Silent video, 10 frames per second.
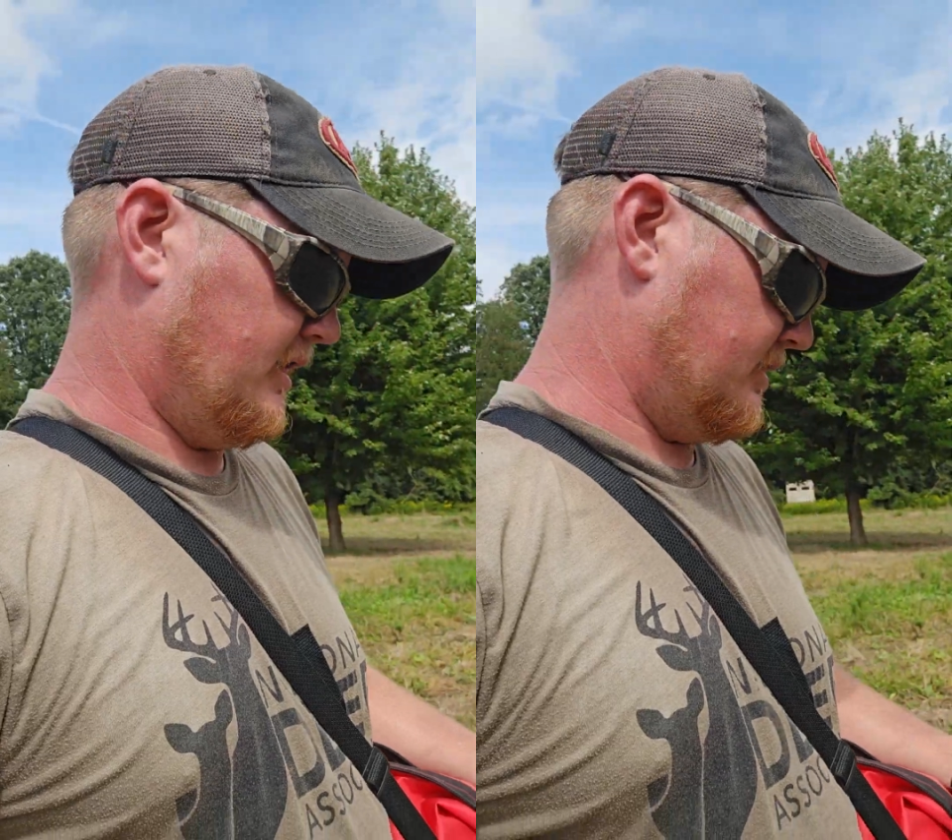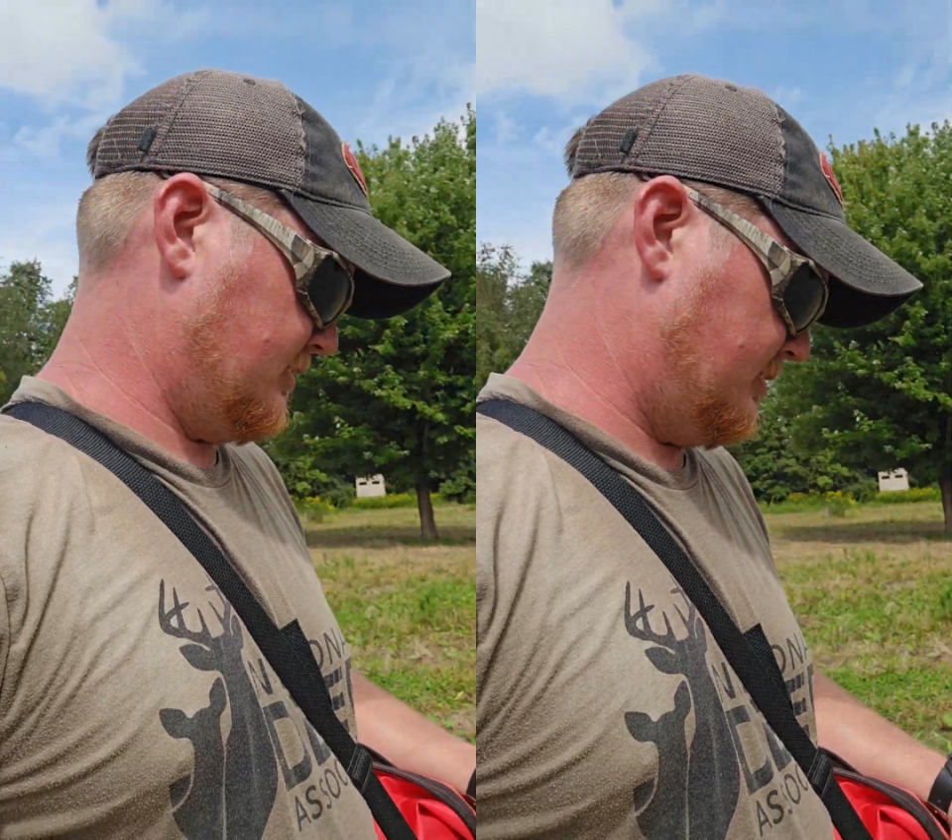
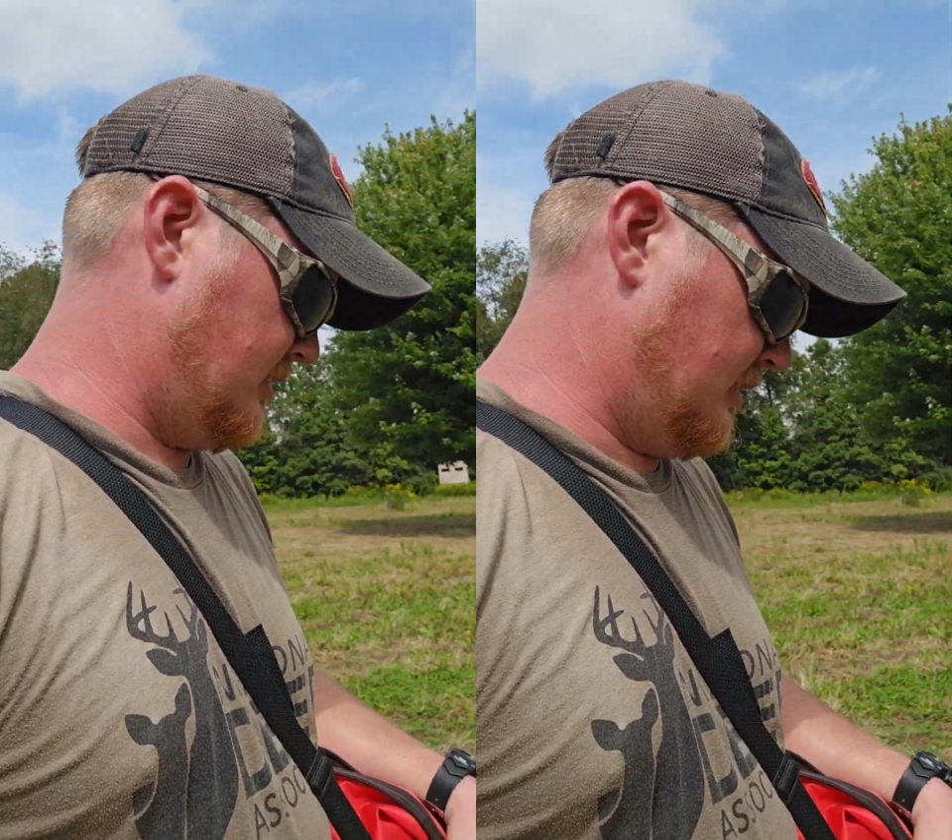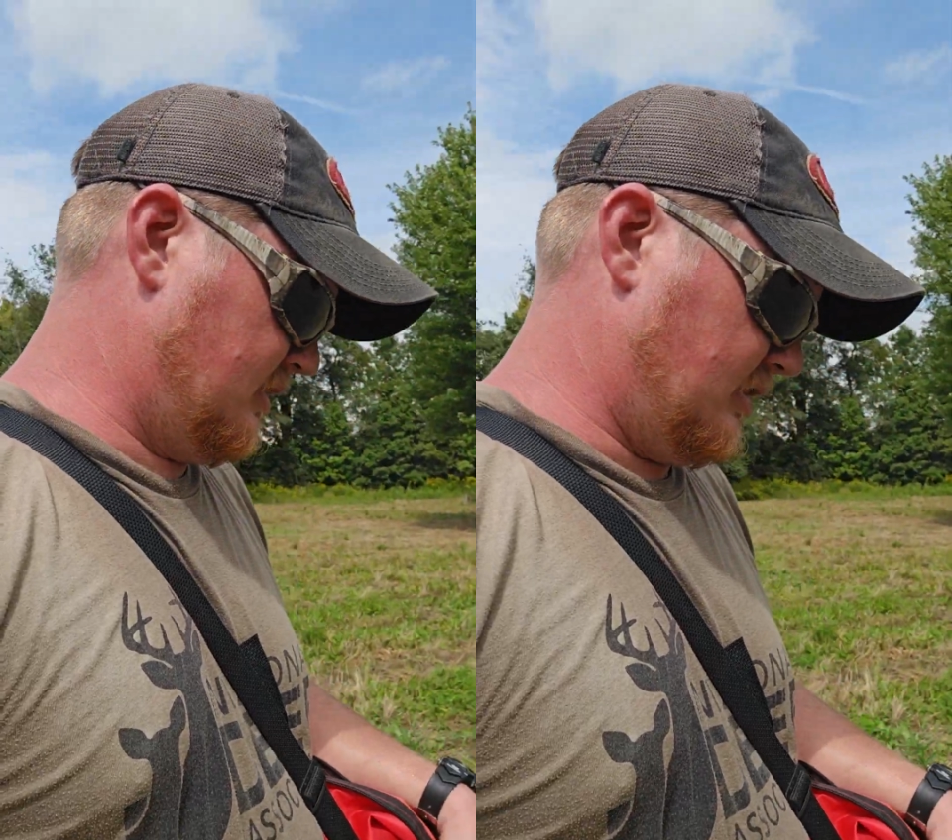grasses.
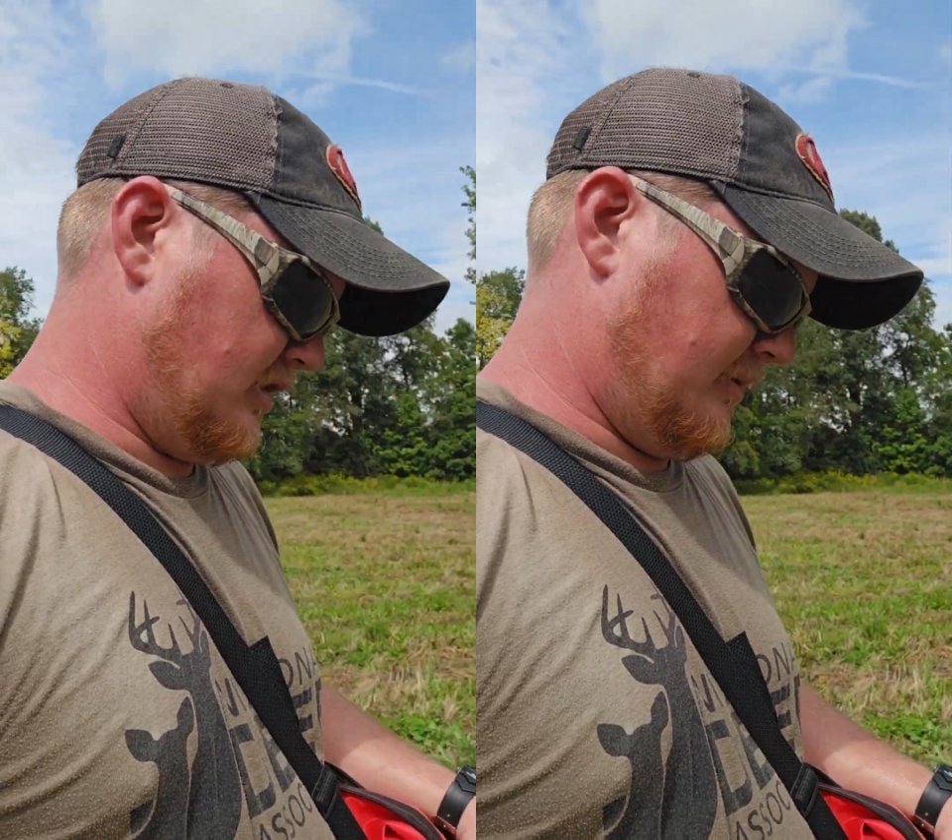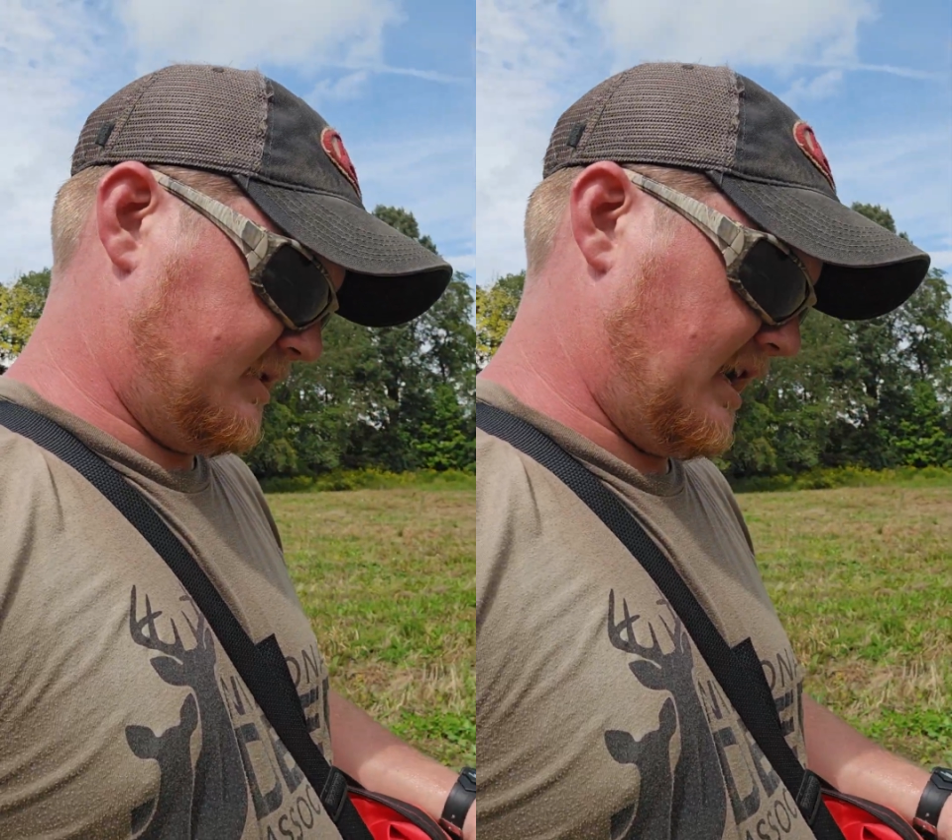
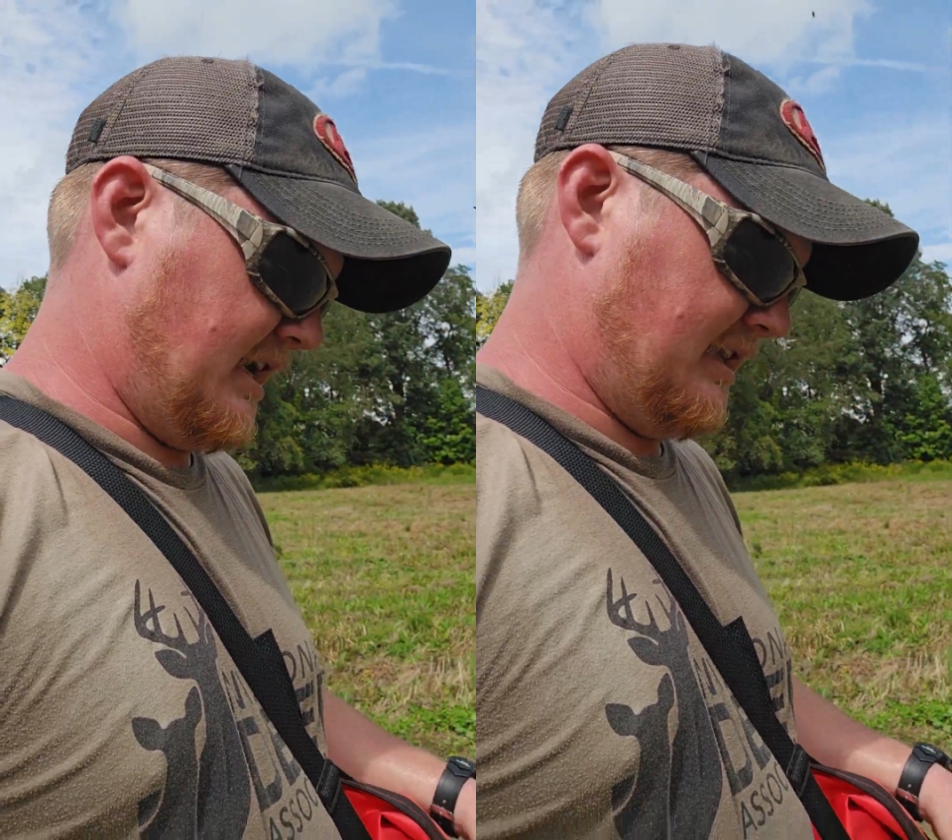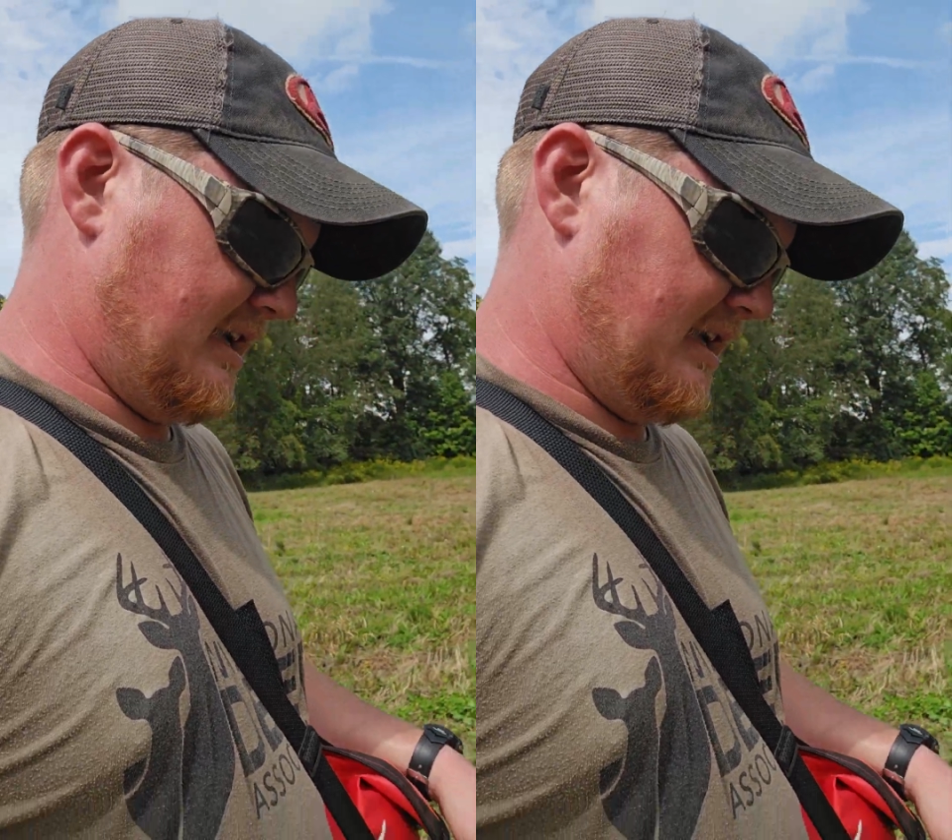It's not hitting